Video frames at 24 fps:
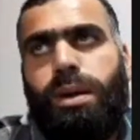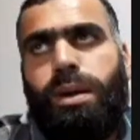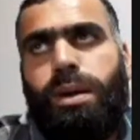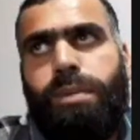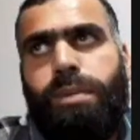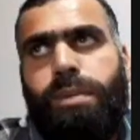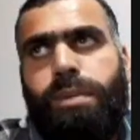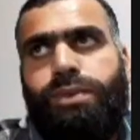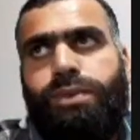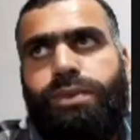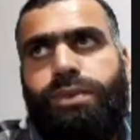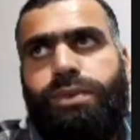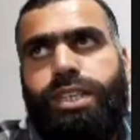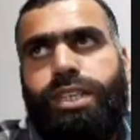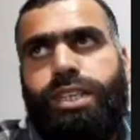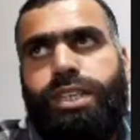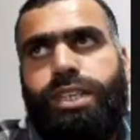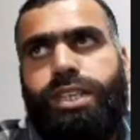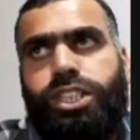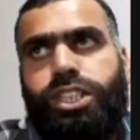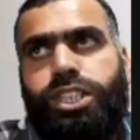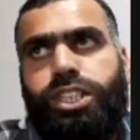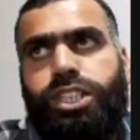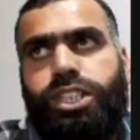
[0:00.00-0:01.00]
between the
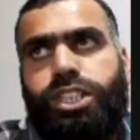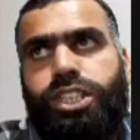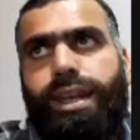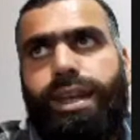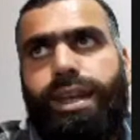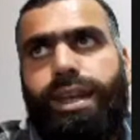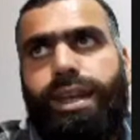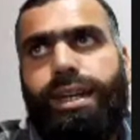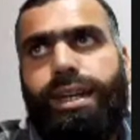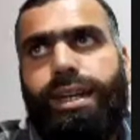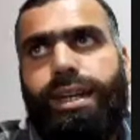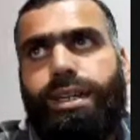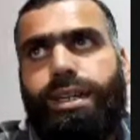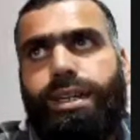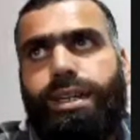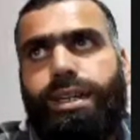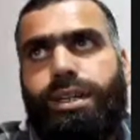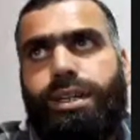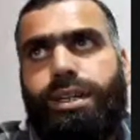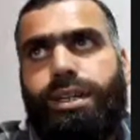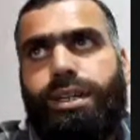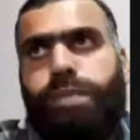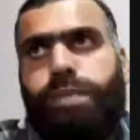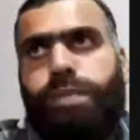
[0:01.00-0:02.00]
teacher and learner,
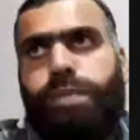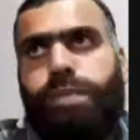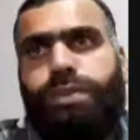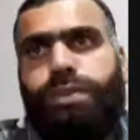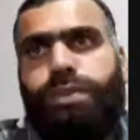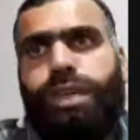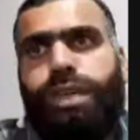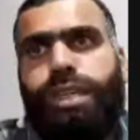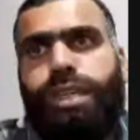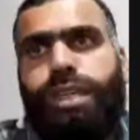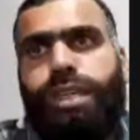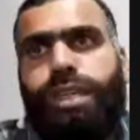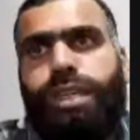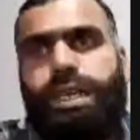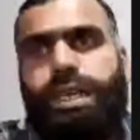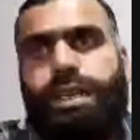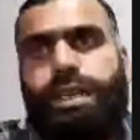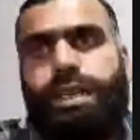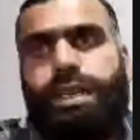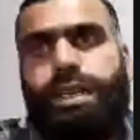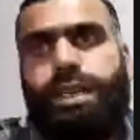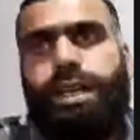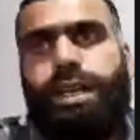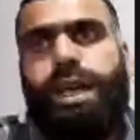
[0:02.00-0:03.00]
between the
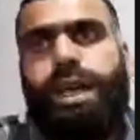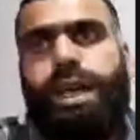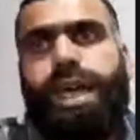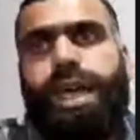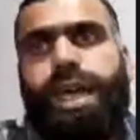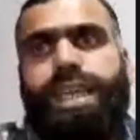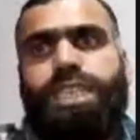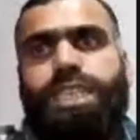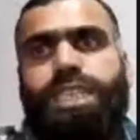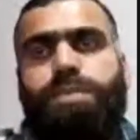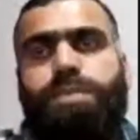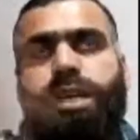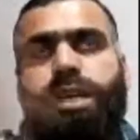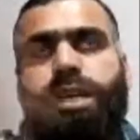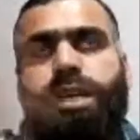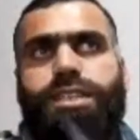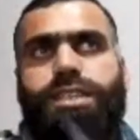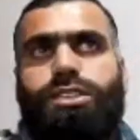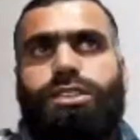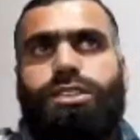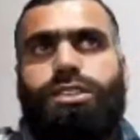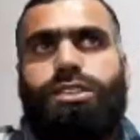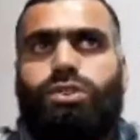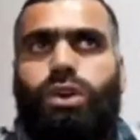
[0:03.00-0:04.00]

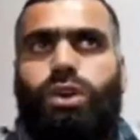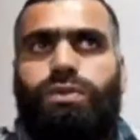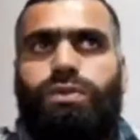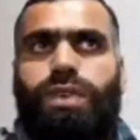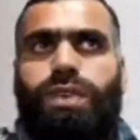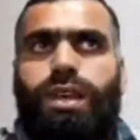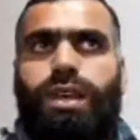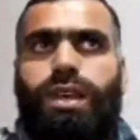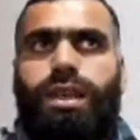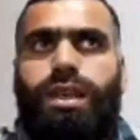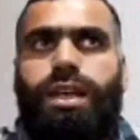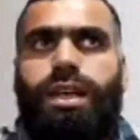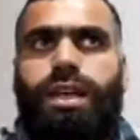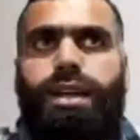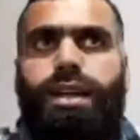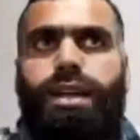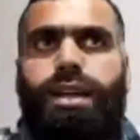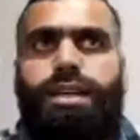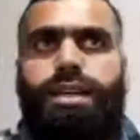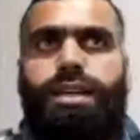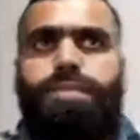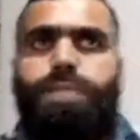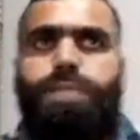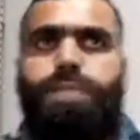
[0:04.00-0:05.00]
experiences of a
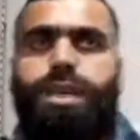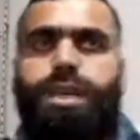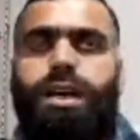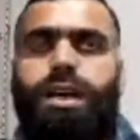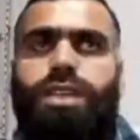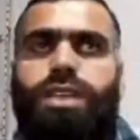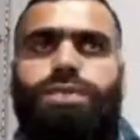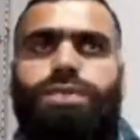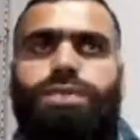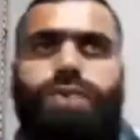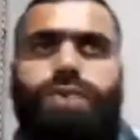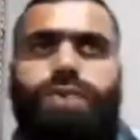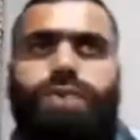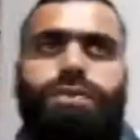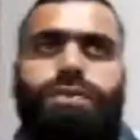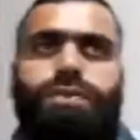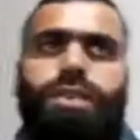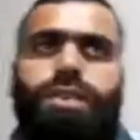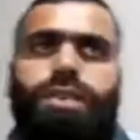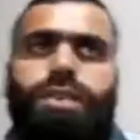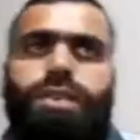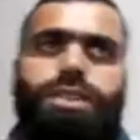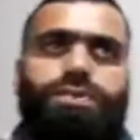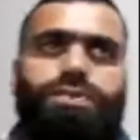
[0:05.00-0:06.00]
learner, because when
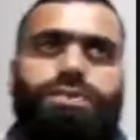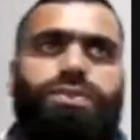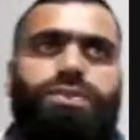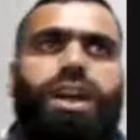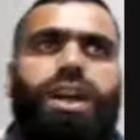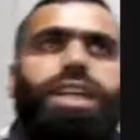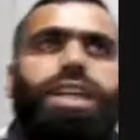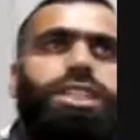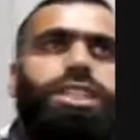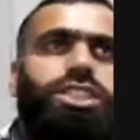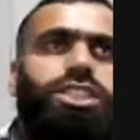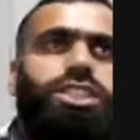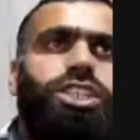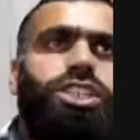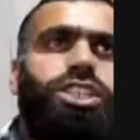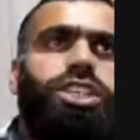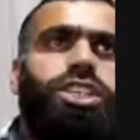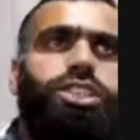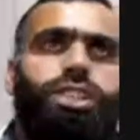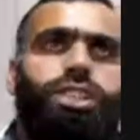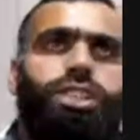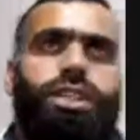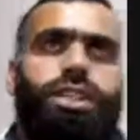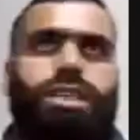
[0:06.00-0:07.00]
we define
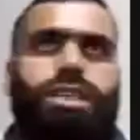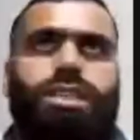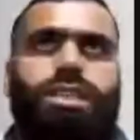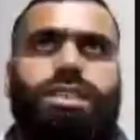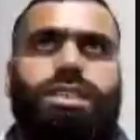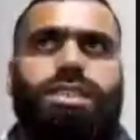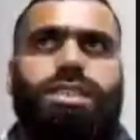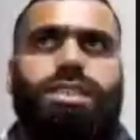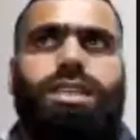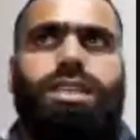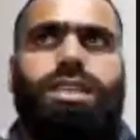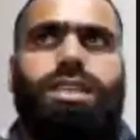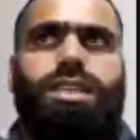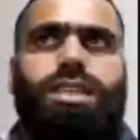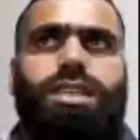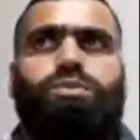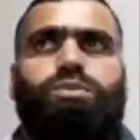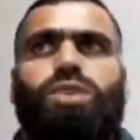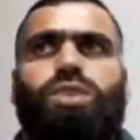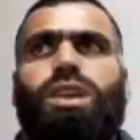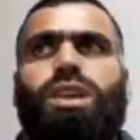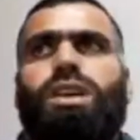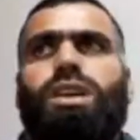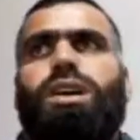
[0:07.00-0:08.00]
teaching, it is there.
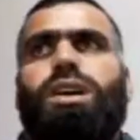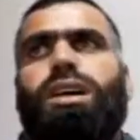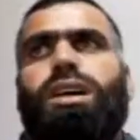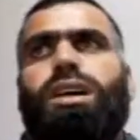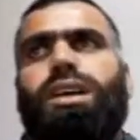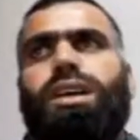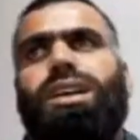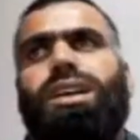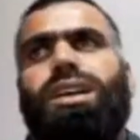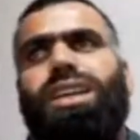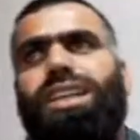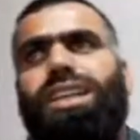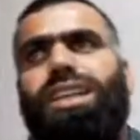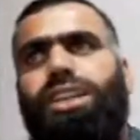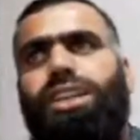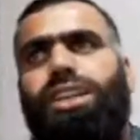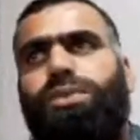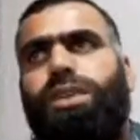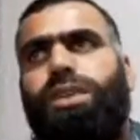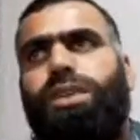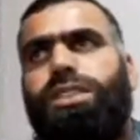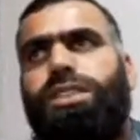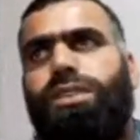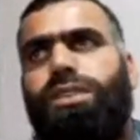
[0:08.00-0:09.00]
Earlier it was
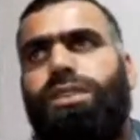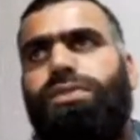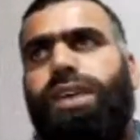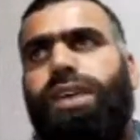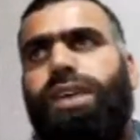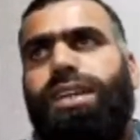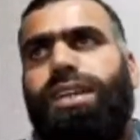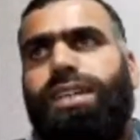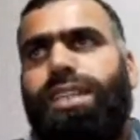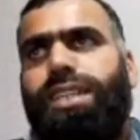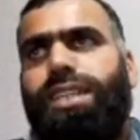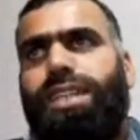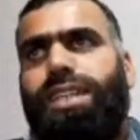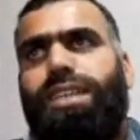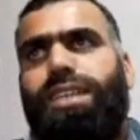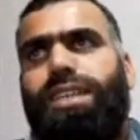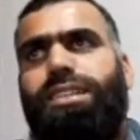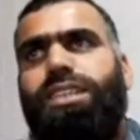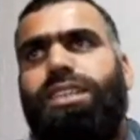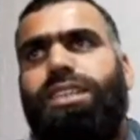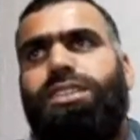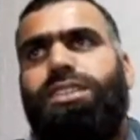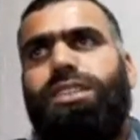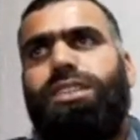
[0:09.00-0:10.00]
defined as, and this
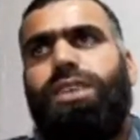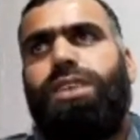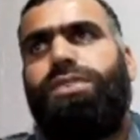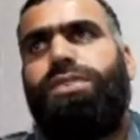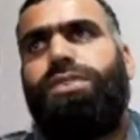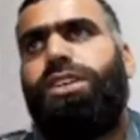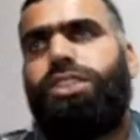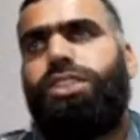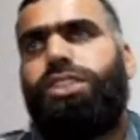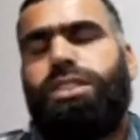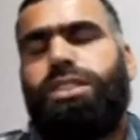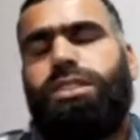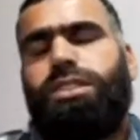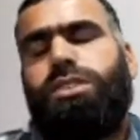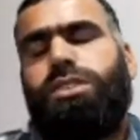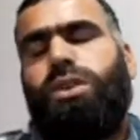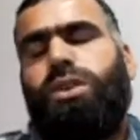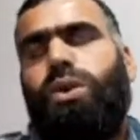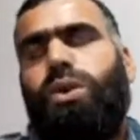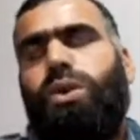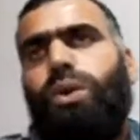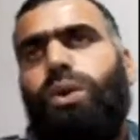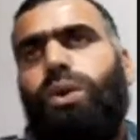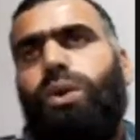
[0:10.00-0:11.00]
definition still
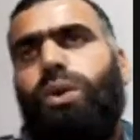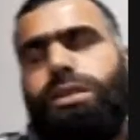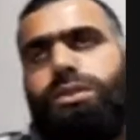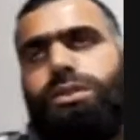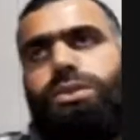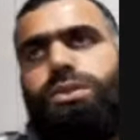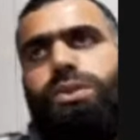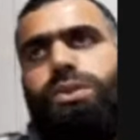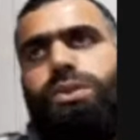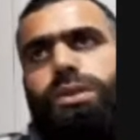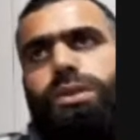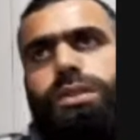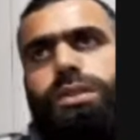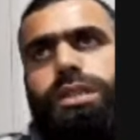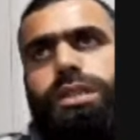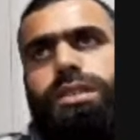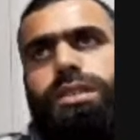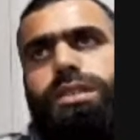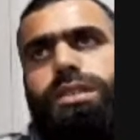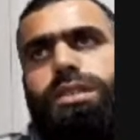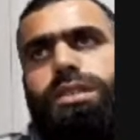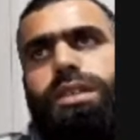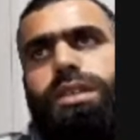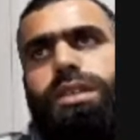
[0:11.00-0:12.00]
holds good, it is
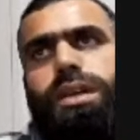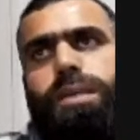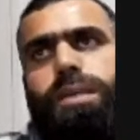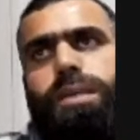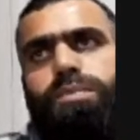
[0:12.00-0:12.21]
the